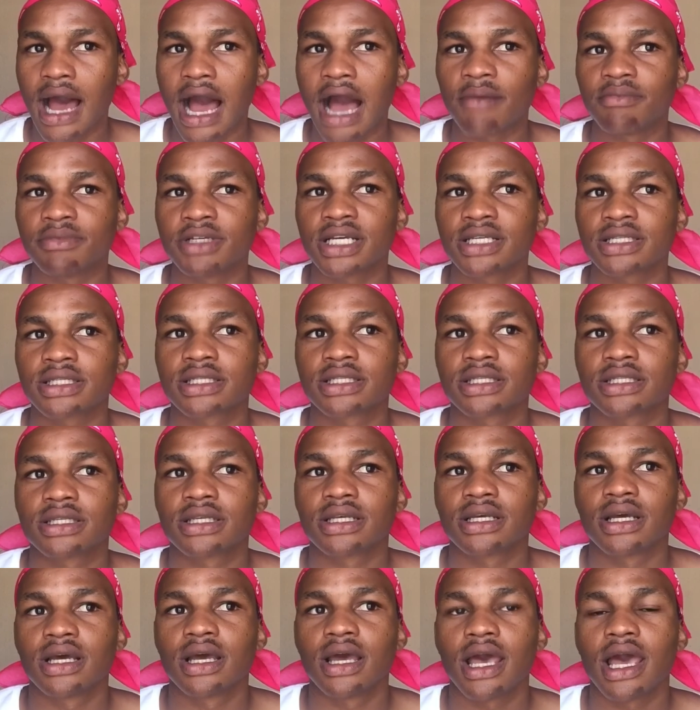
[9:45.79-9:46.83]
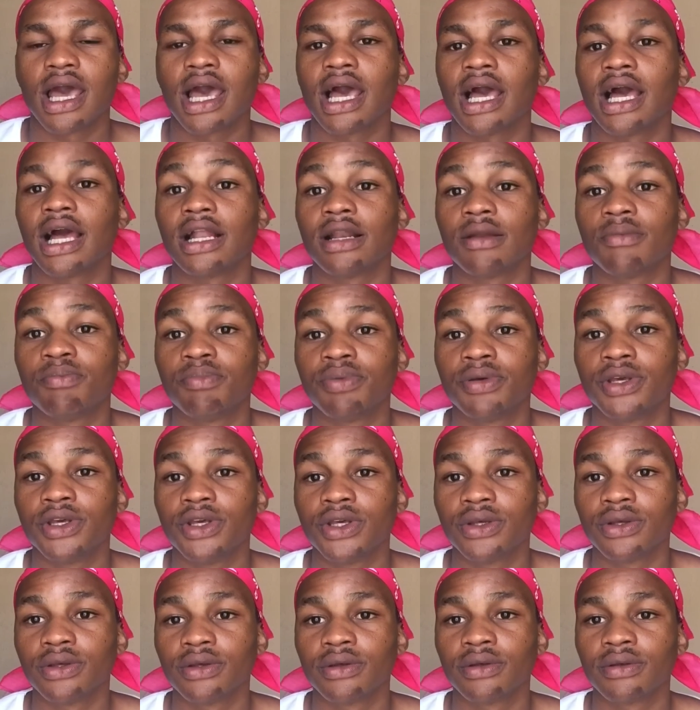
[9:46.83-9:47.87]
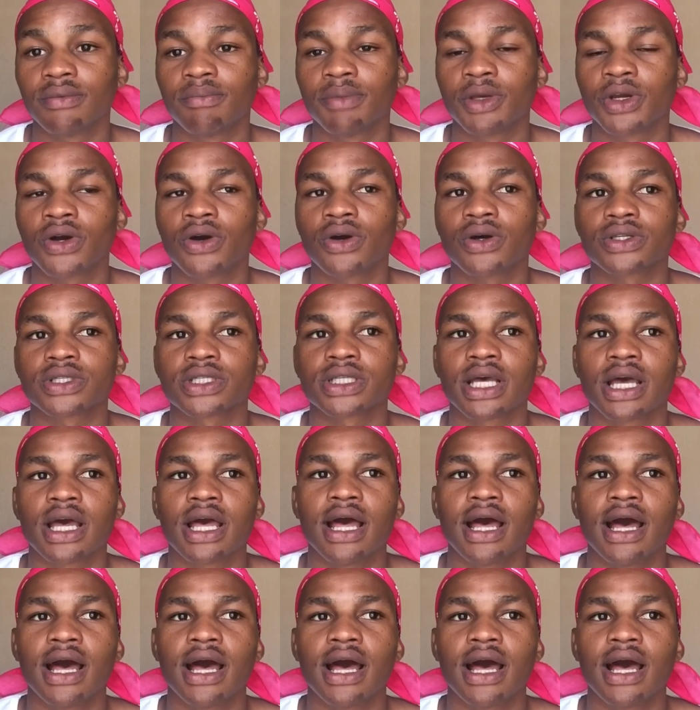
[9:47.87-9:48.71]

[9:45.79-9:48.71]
I'm just helping, because